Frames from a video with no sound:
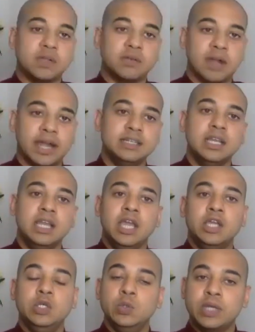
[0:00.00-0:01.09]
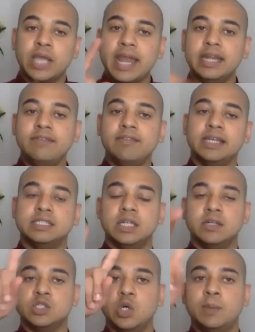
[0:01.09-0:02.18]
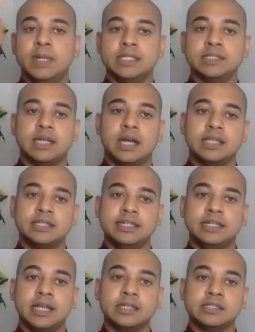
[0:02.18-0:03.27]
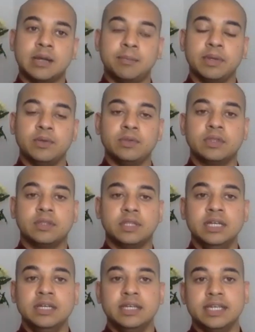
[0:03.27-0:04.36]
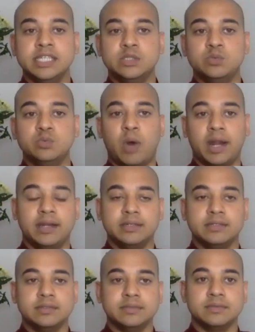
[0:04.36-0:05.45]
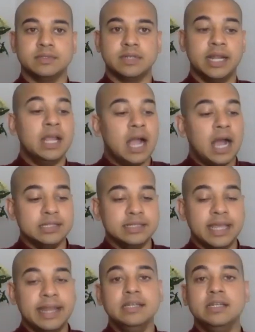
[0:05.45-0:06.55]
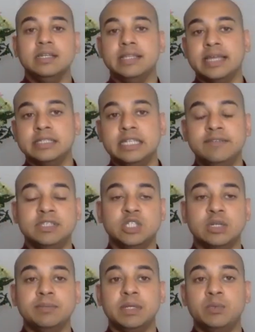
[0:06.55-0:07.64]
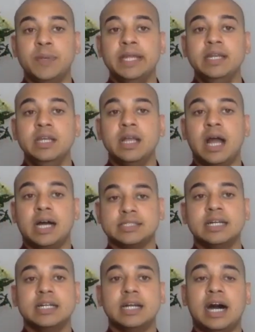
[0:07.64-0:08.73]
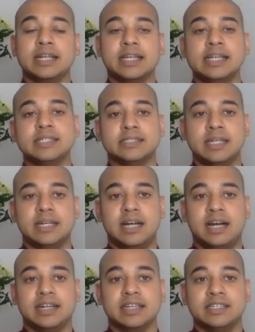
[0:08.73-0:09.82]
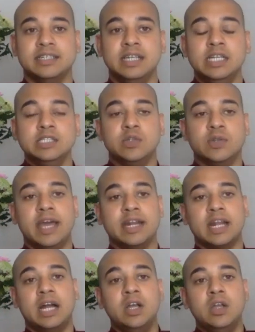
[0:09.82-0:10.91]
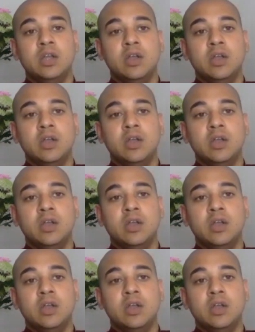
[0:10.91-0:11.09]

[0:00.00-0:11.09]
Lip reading: right, you can devise. Now, somanasa sahagata dittigata sampayutta is one. Right, then there's a division between asankharaka and sasankharaka. So there are